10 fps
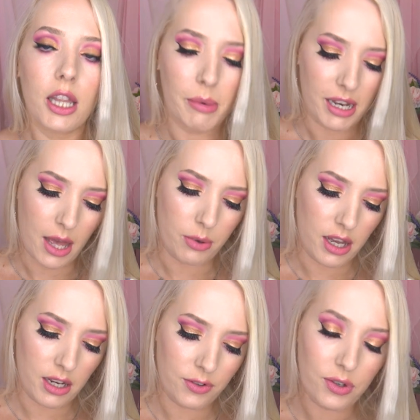no matter how
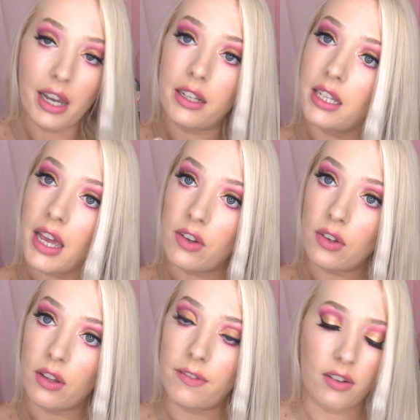hard I've tried, haven't
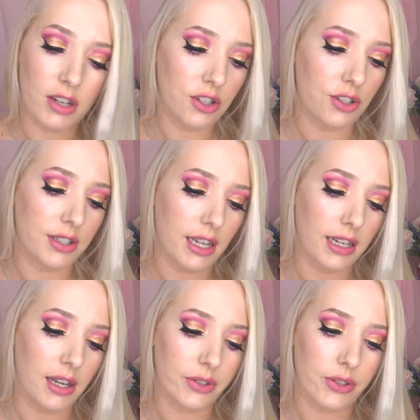got the foundation
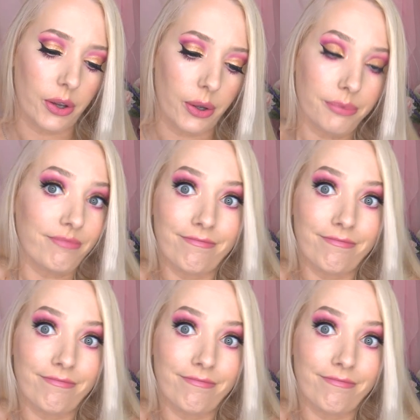stain out. So